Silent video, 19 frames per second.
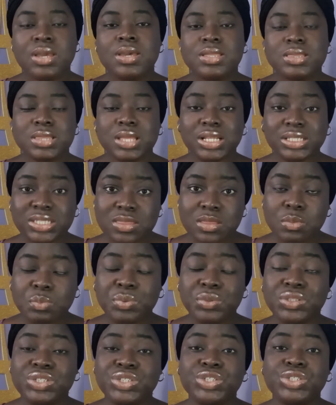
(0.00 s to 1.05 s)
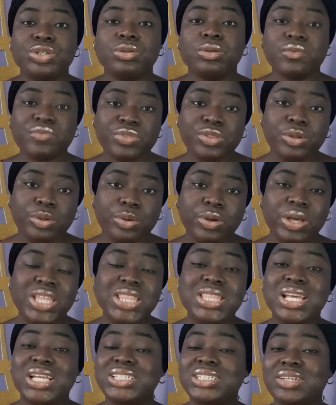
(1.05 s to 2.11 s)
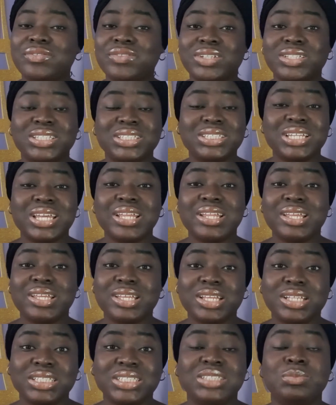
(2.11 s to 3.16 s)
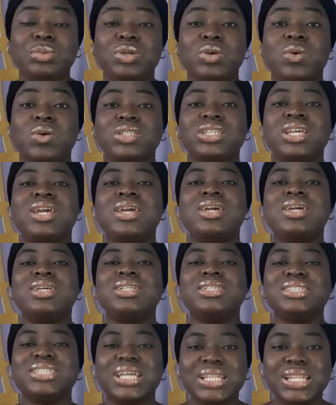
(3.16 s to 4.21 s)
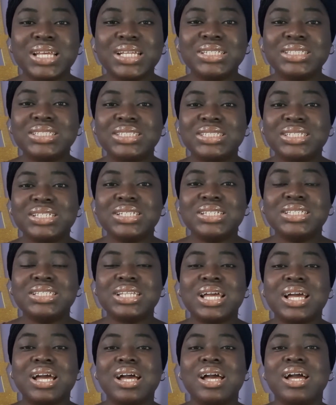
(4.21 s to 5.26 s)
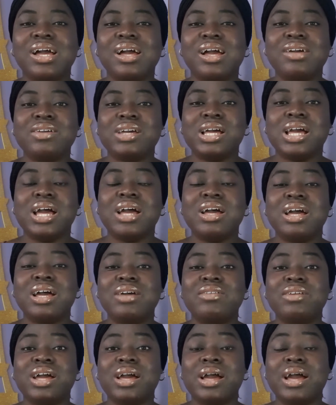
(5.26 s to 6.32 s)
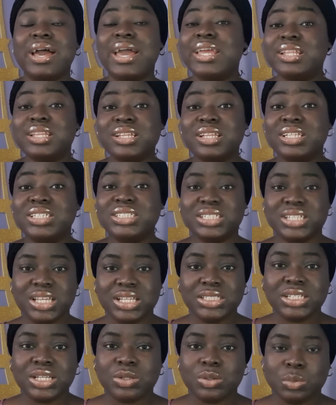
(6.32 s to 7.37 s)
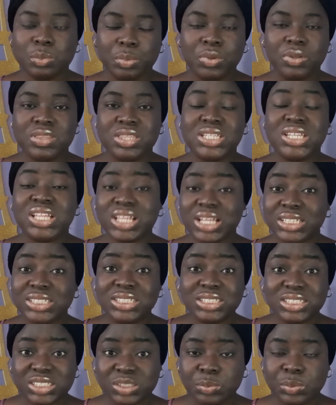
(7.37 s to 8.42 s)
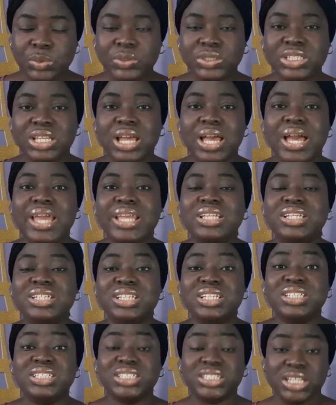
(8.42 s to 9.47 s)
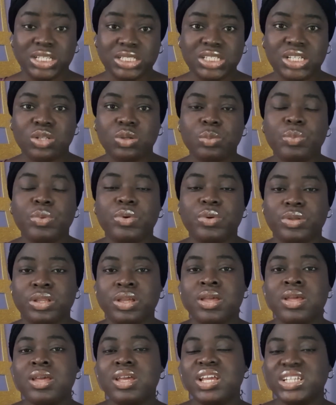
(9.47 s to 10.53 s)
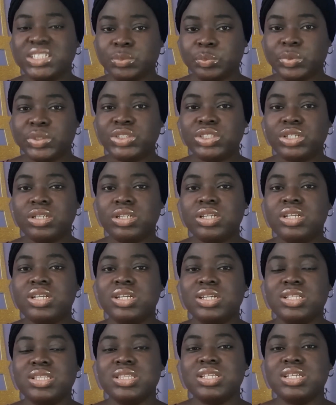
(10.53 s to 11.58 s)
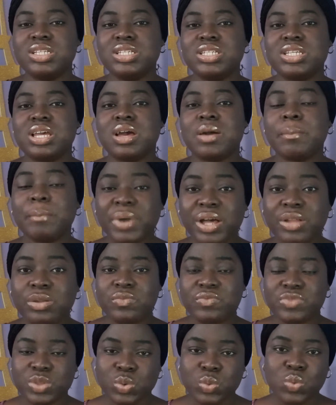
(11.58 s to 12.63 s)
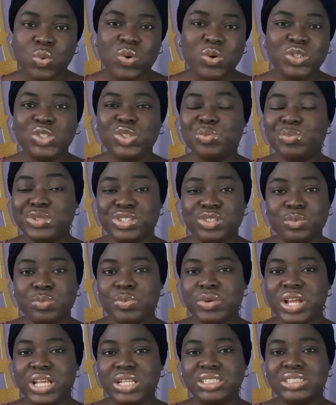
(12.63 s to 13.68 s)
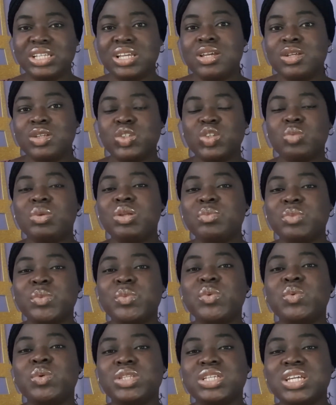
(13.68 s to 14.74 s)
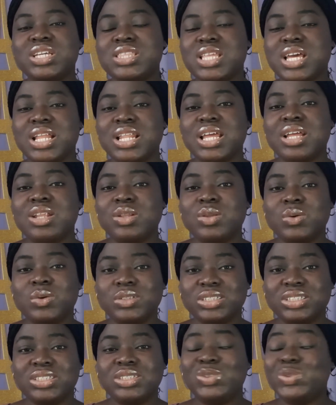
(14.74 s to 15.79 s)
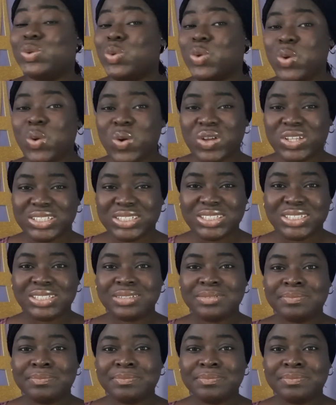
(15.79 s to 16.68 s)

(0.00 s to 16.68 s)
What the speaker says: That's the position of the law. And there are several decided cases because tenancies are highly litigated upon. Tenancy disputes are highly litigated upon, especially in this part the world. You'd be surprised. So many people will take their landlords to courts.